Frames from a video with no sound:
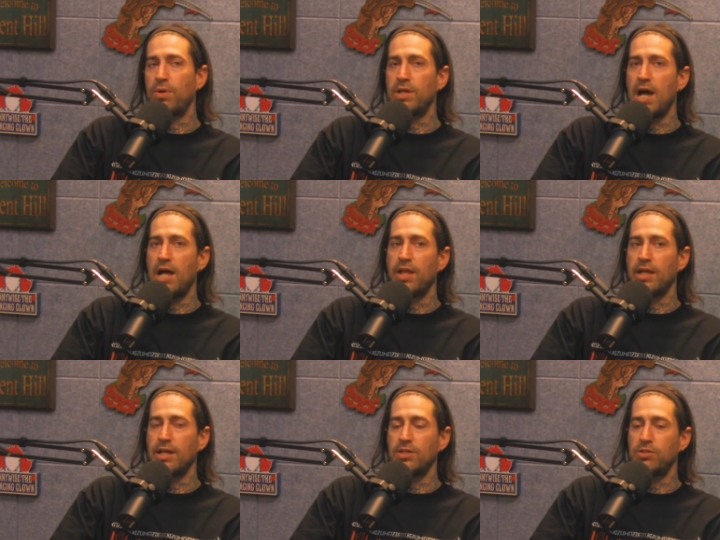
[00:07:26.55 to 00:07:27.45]
whatnot
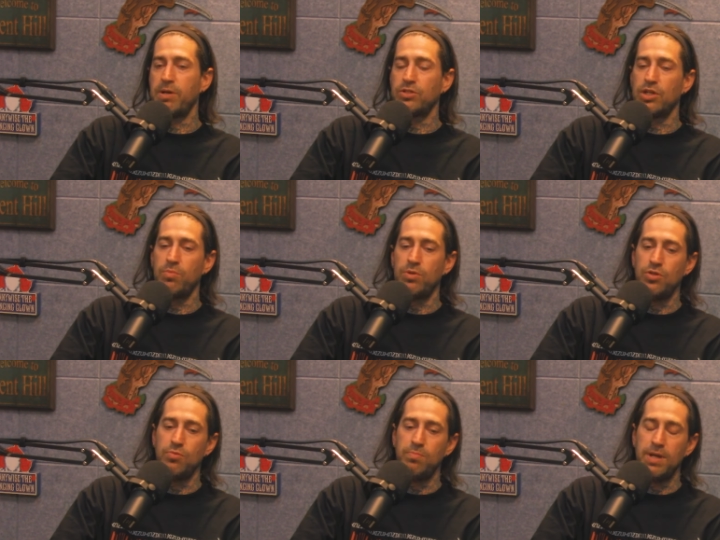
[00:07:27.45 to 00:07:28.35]
like and especially when
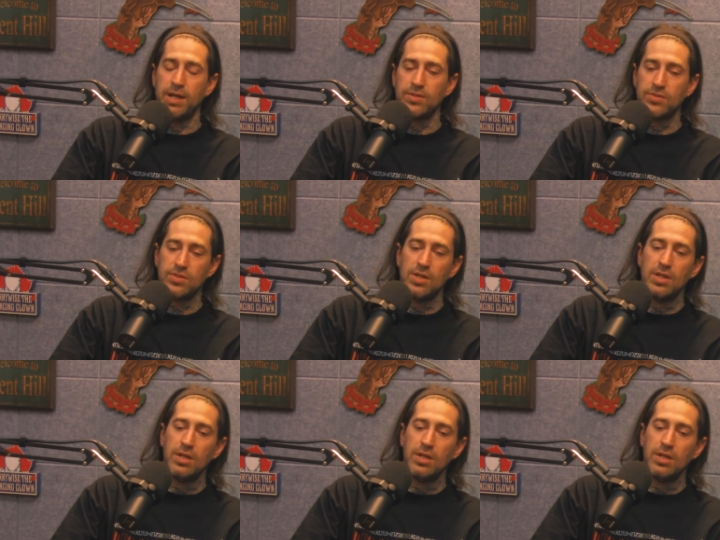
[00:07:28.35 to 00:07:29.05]
you mix